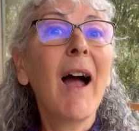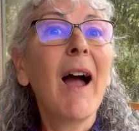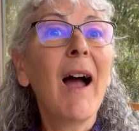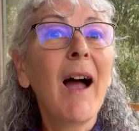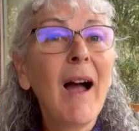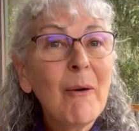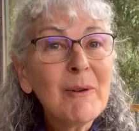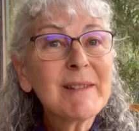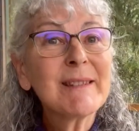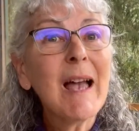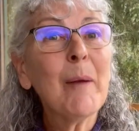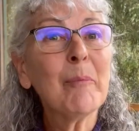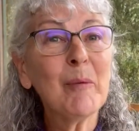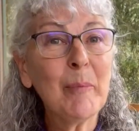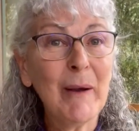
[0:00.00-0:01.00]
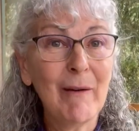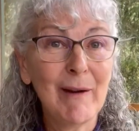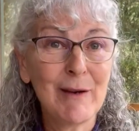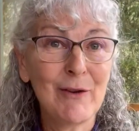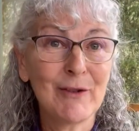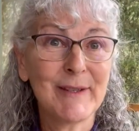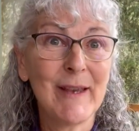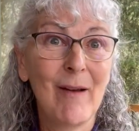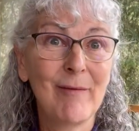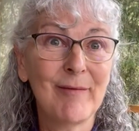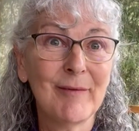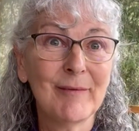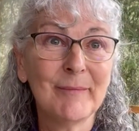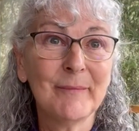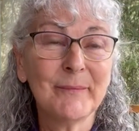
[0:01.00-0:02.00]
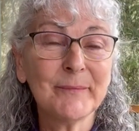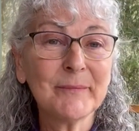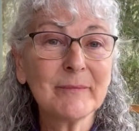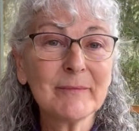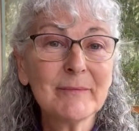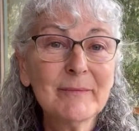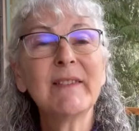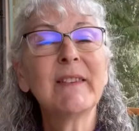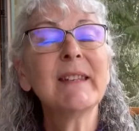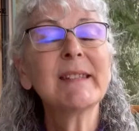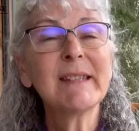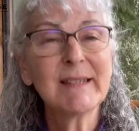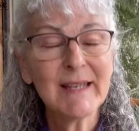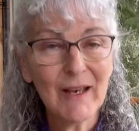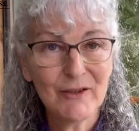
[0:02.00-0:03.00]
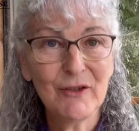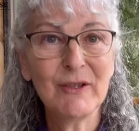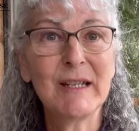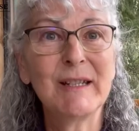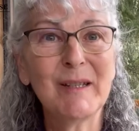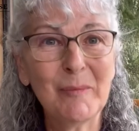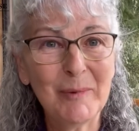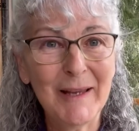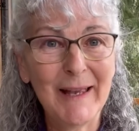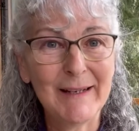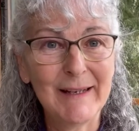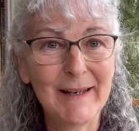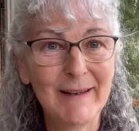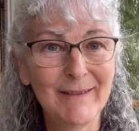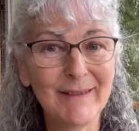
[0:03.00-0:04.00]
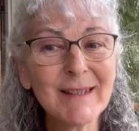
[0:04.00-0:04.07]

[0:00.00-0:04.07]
How is that preparing yourself? And this is how you need to plan ahead.